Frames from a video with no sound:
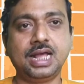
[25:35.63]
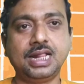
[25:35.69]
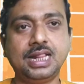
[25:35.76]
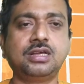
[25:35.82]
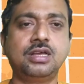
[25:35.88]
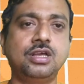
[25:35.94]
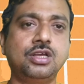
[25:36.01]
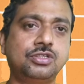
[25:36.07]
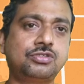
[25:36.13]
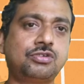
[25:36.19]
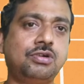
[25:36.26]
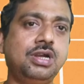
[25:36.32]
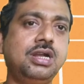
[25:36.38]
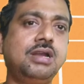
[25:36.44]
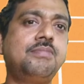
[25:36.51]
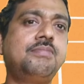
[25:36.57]
that
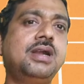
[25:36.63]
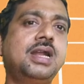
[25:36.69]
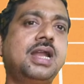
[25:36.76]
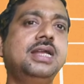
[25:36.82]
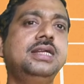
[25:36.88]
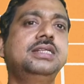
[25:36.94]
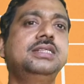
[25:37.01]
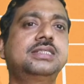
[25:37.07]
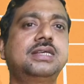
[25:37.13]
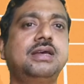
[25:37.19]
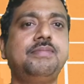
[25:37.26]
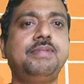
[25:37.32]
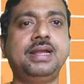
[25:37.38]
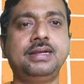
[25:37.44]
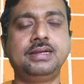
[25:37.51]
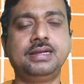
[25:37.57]
sonnet number
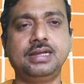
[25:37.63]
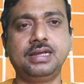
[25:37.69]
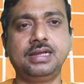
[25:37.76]
97